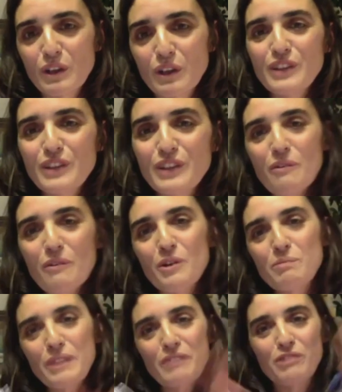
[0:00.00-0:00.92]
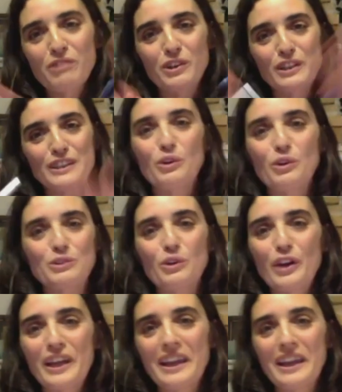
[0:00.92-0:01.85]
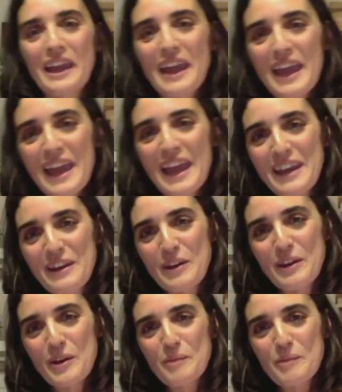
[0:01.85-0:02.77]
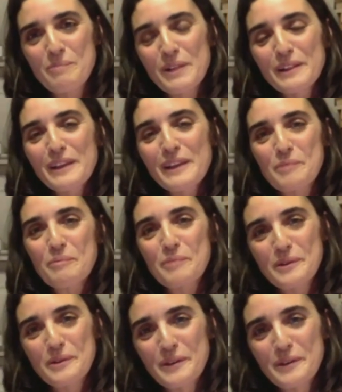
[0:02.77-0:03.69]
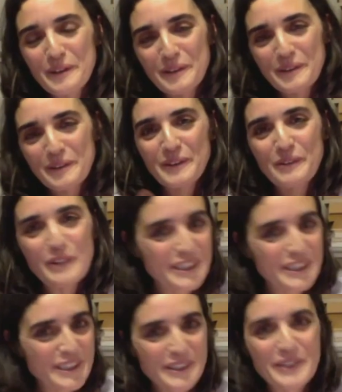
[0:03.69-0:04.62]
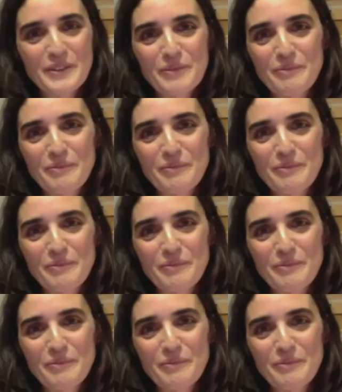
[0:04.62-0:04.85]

So that would be for the destroying and building up question.